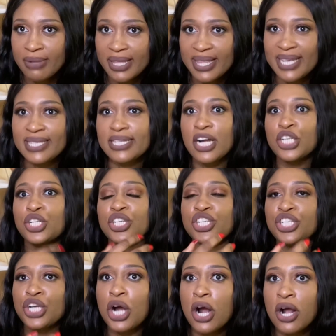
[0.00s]
they start to
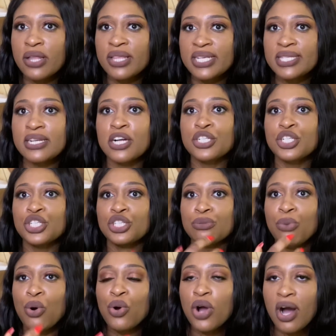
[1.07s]
char, they start to
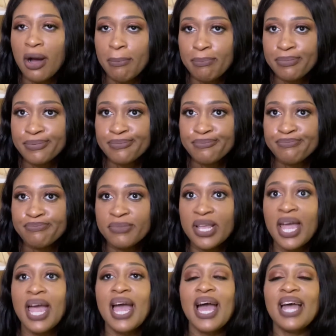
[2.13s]
smoke up,
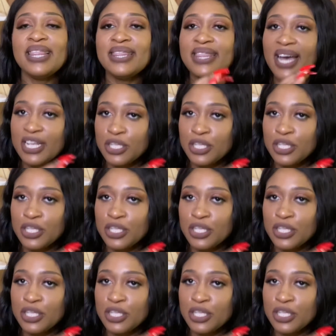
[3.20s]
and that's